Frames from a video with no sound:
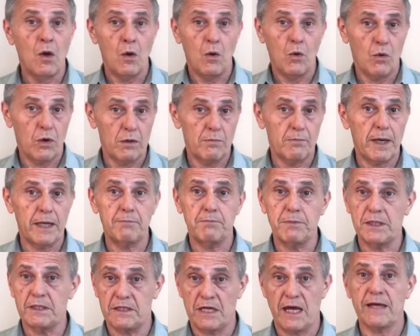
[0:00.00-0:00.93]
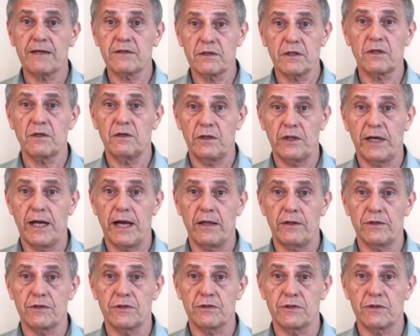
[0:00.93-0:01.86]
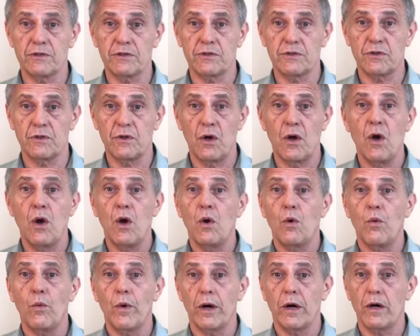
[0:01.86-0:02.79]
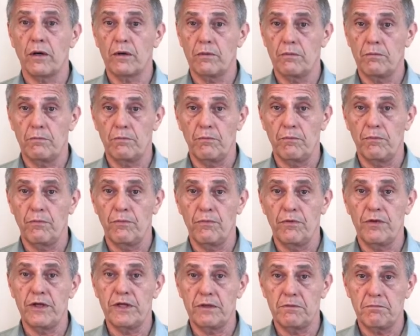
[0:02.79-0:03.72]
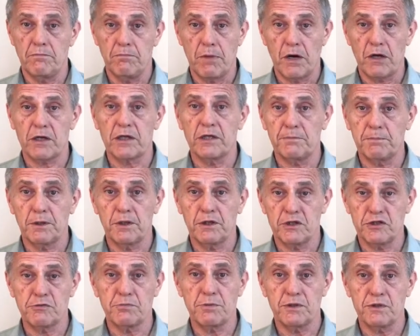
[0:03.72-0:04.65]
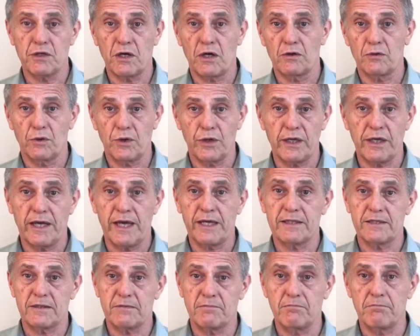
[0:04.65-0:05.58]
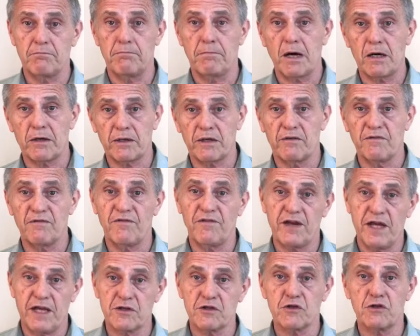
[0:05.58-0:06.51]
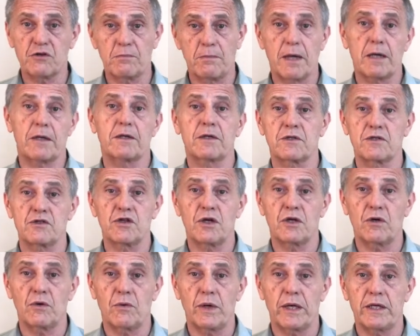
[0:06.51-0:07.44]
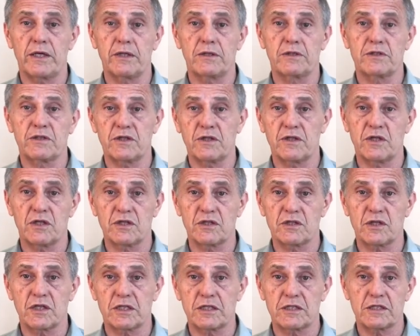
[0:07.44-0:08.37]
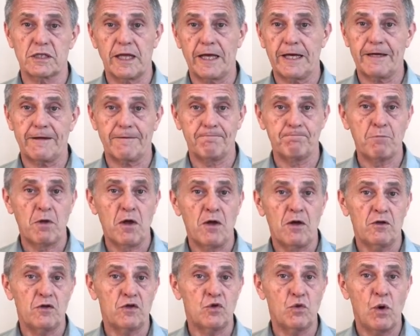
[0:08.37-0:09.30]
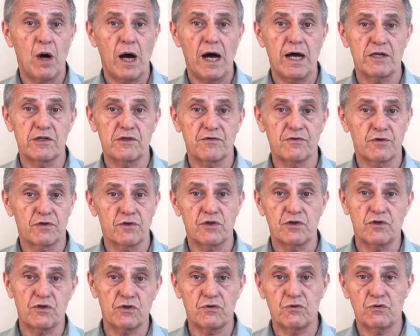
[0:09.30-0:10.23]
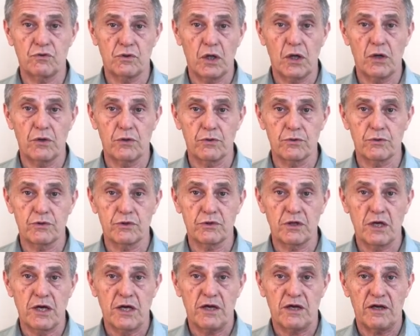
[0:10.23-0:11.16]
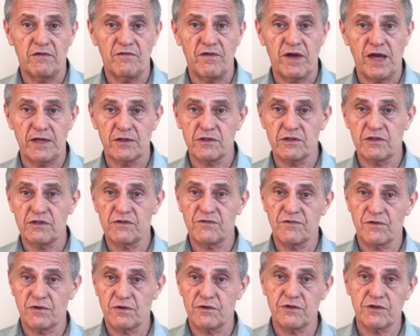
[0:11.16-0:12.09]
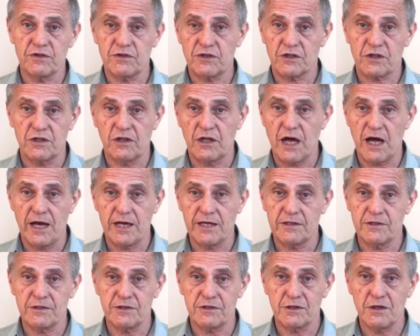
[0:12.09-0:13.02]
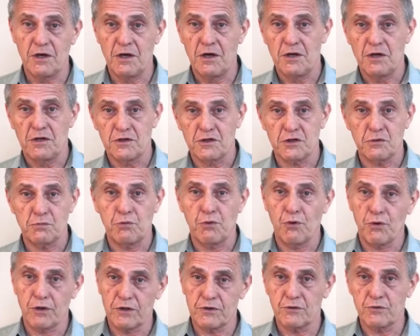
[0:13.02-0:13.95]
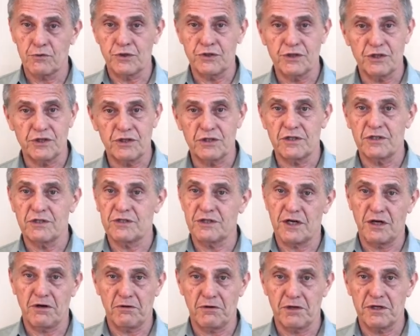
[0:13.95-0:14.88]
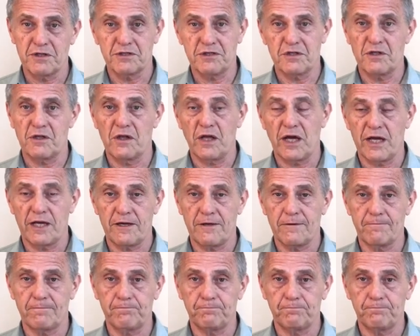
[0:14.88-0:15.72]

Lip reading: Or it might be technical analysis, where the market participants are looking at financial market generated statistics like new highs versus new lows, advances versus declines, support and resistance areas, and the like.